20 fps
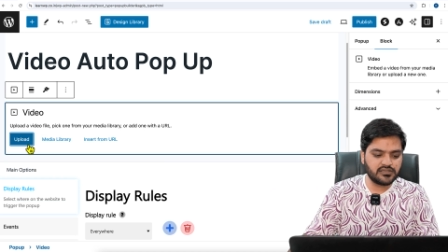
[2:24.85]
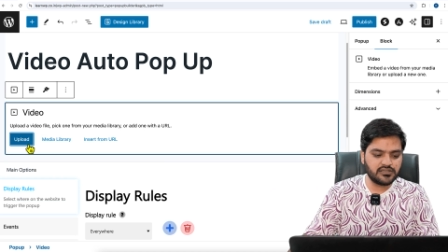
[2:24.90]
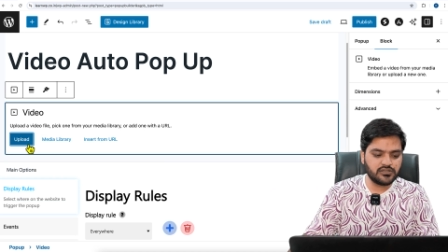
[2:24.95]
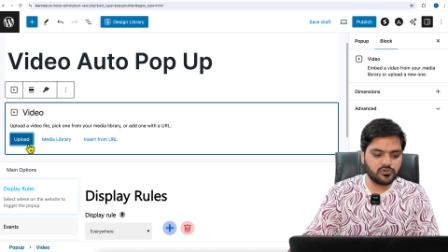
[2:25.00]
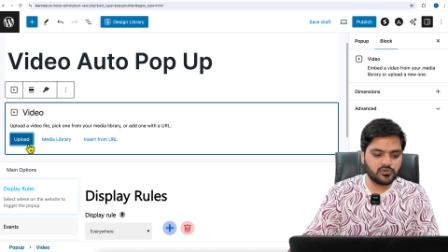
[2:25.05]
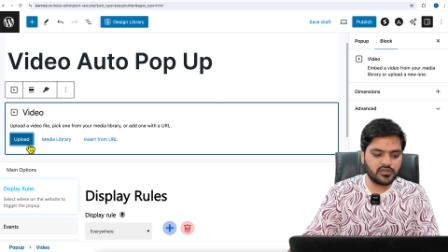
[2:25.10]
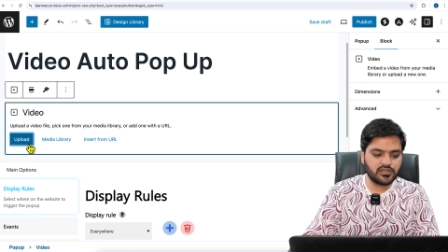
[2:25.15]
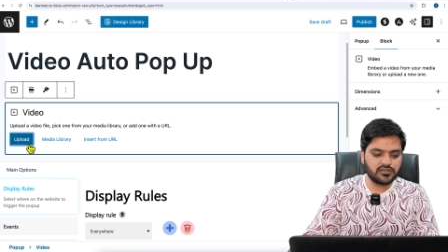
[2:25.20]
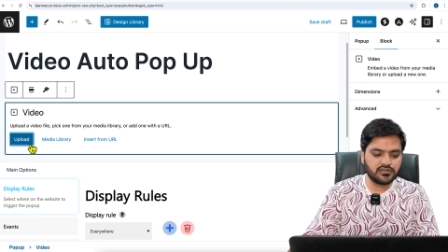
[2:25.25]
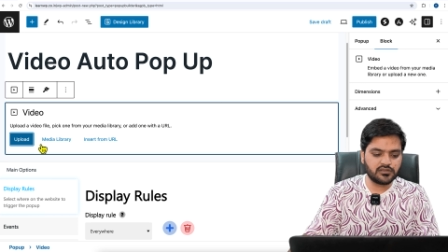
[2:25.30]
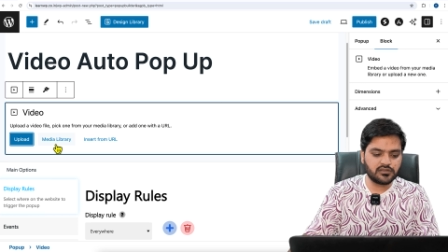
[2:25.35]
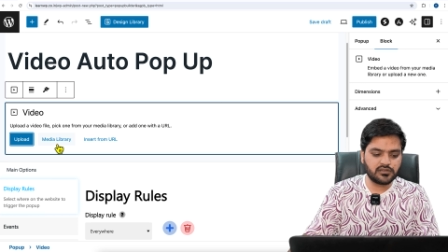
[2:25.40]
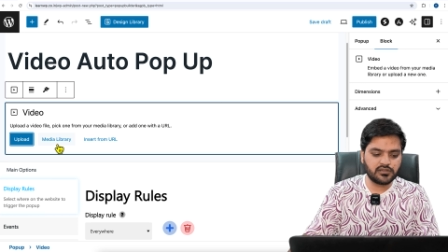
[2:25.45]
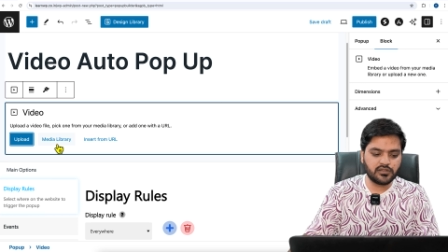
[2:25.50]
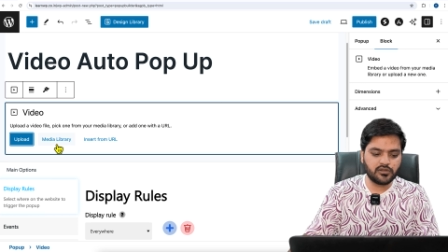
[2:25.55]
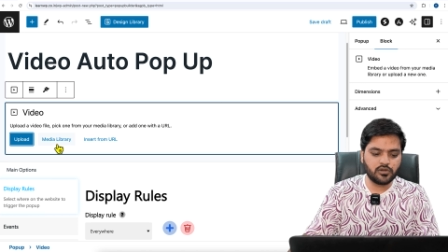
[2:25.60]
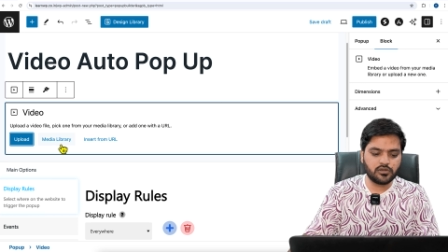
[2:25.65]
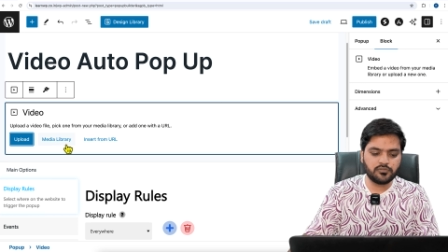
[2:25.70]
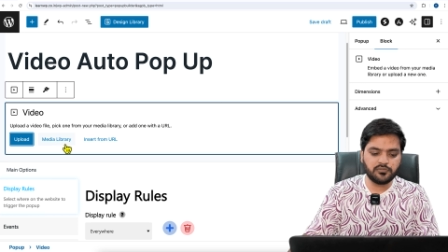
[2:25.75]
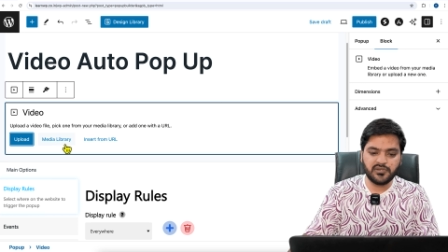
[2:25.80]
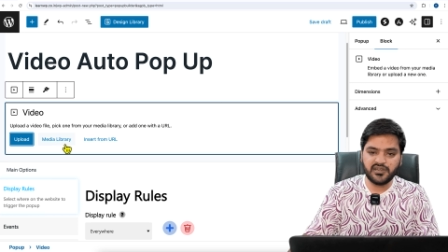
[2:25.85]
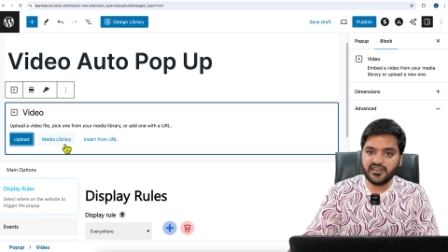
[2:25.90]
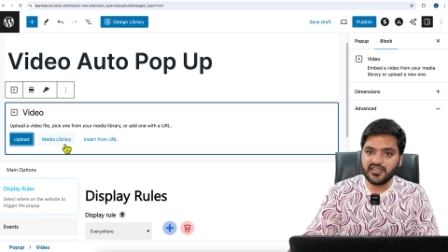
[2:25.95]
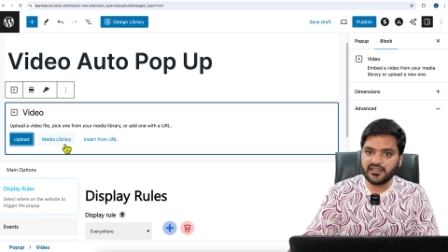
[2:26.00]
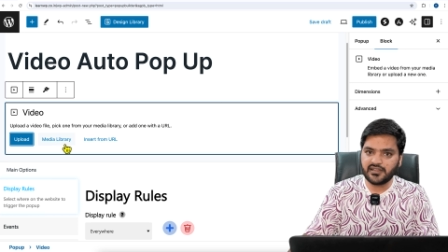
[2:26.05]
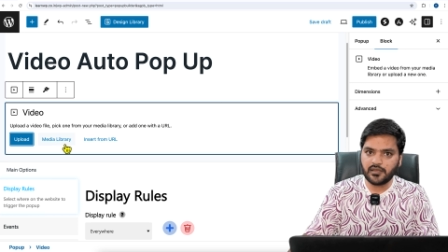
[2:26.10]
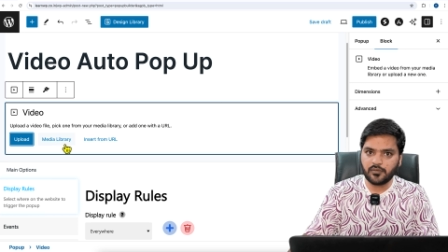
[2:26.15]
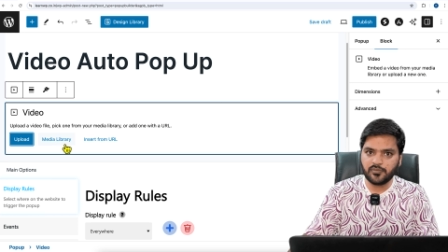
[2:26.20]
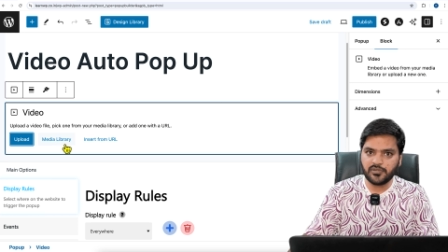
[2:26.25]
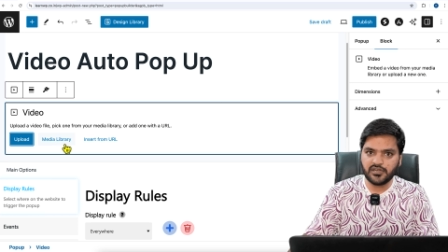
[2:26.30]
then you can click on
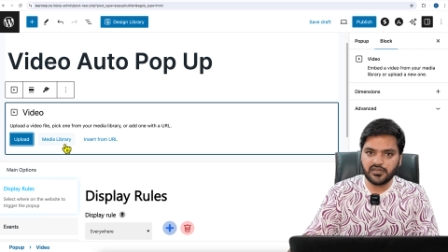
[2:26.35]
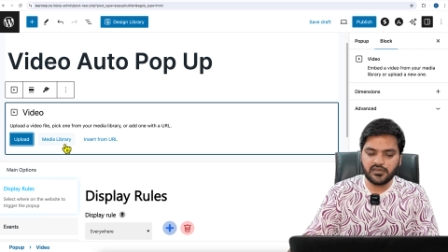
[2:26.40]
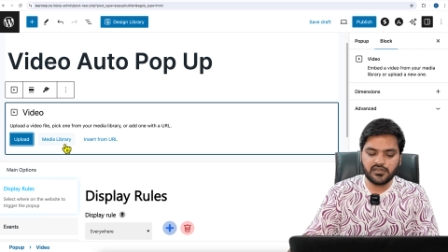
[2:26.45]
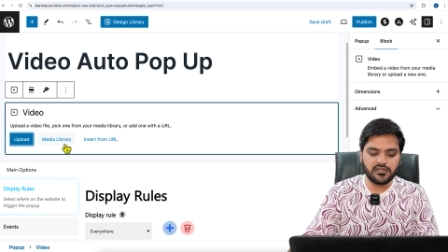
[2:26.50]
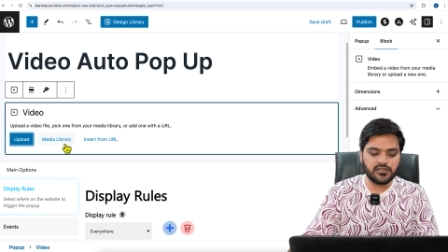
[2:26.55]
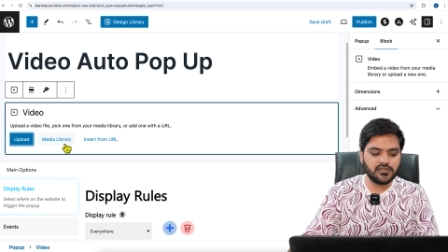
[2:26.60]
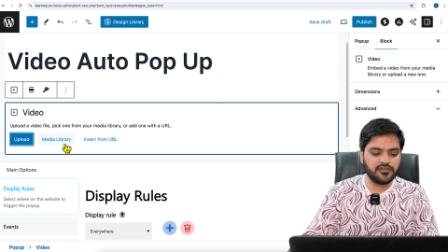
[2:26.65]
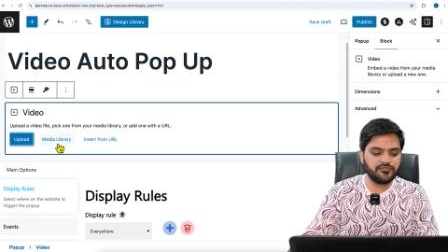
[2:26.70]
media library.